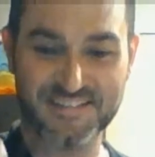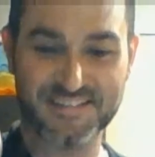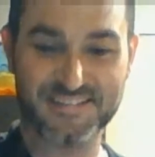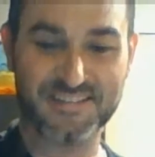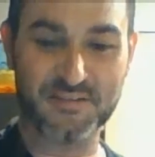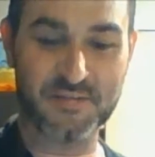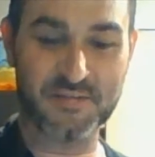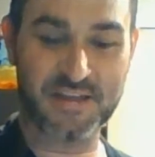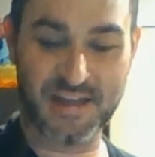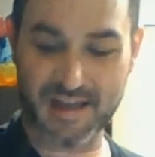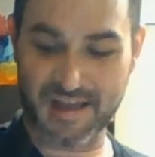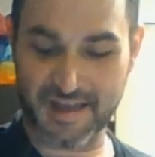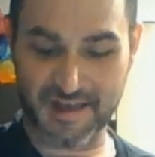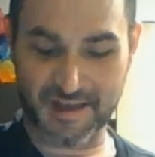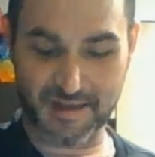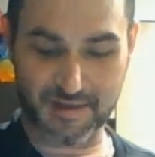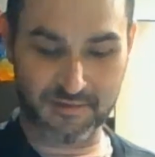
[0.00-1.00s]
So we
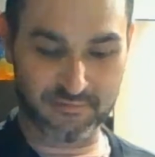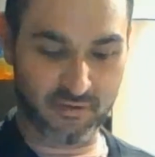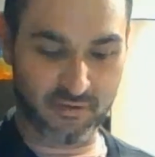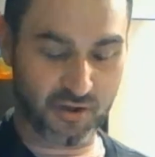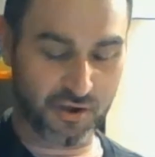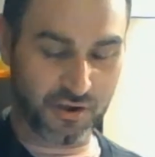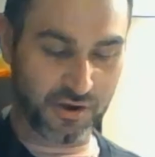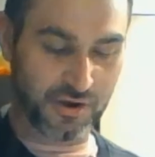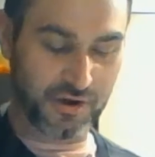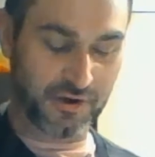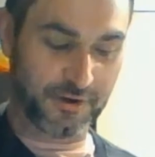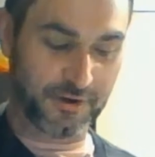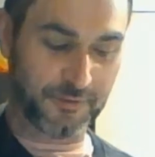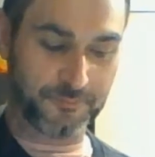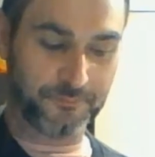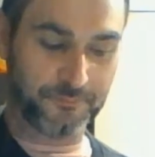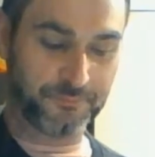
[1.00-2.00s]
have our
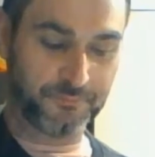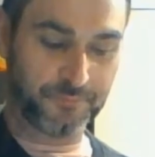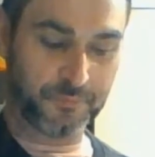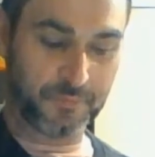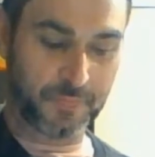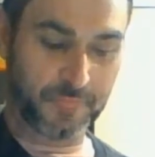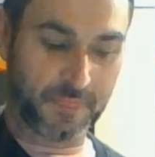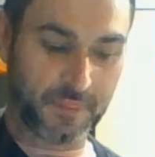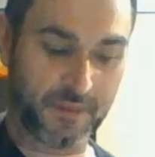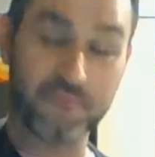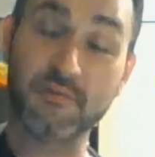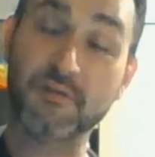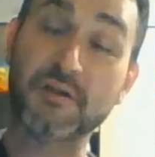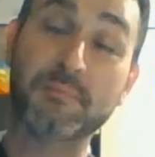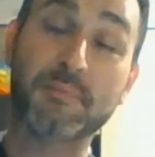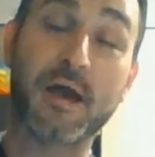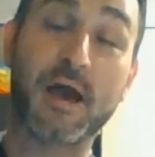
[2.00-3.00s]

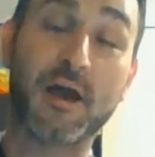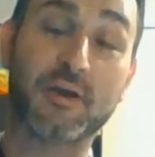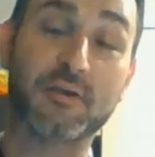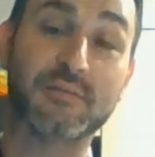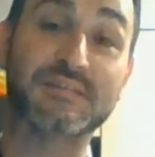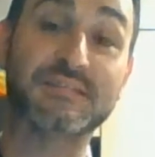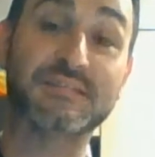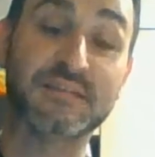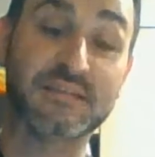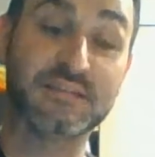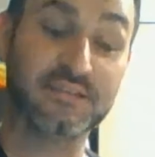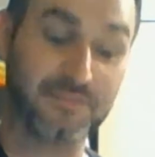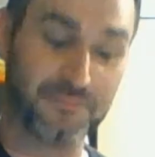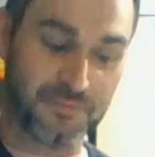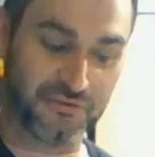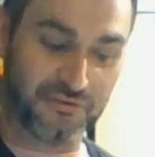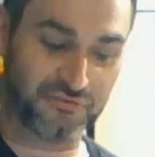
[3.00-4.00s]
very powdery sneezy
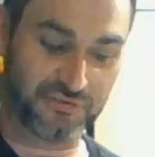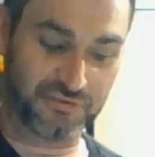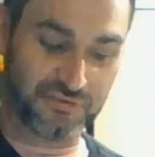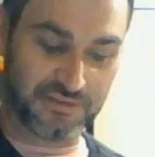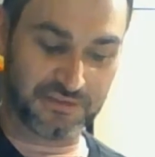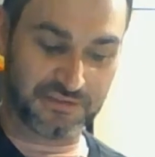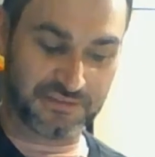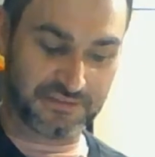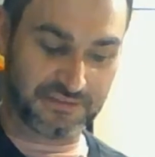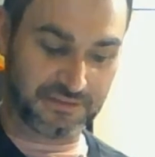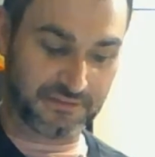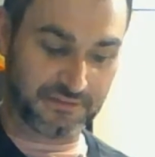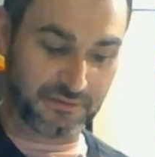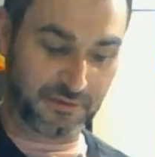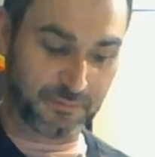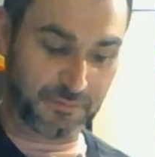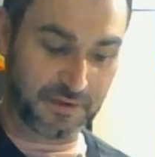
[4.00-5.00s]
mixture. This is
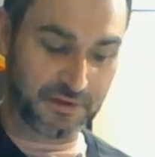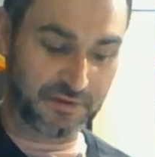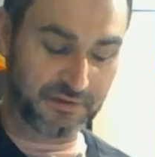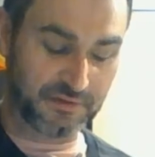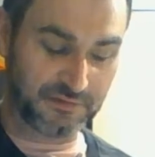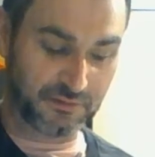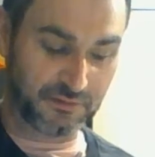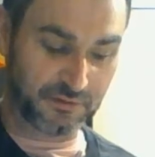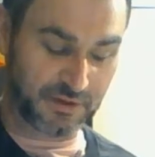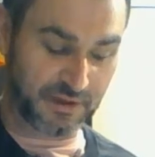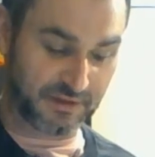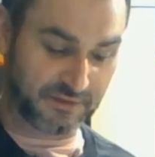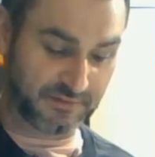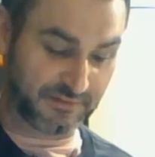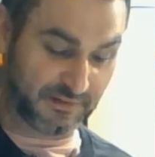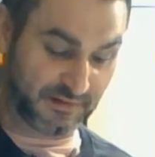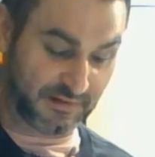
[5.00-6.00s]
our baking soda,
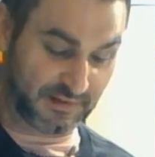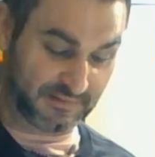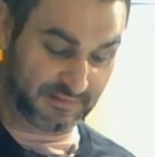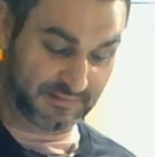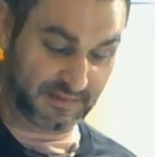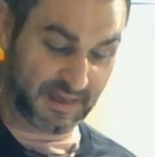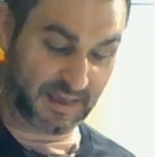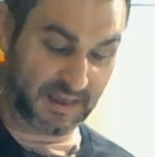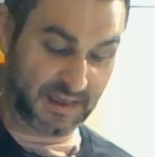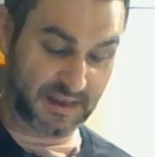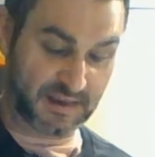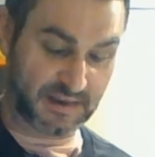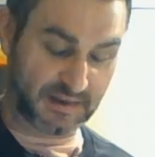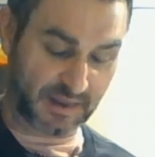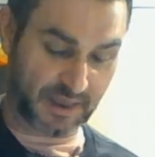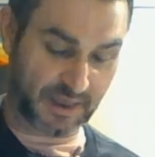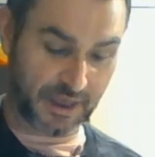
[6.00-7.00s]

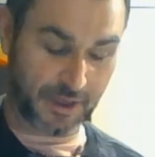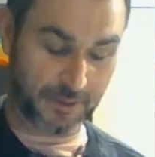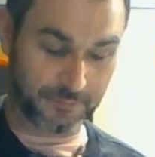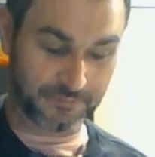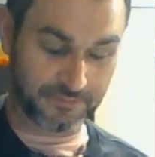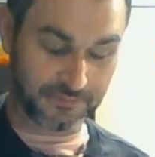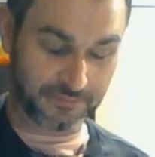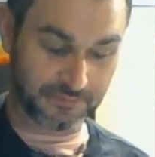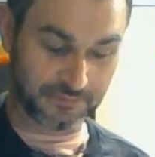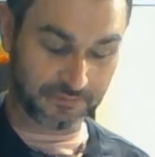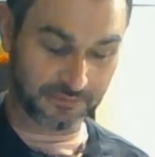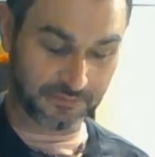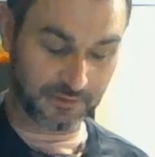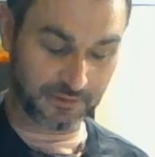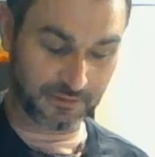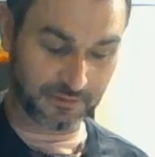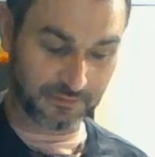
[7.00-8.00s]
SLSA, Epsom
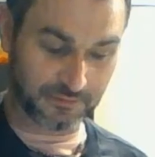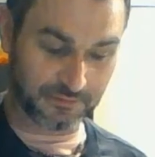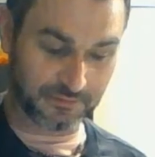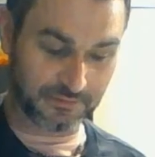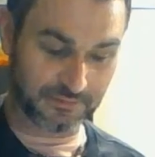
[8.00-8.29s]
salt,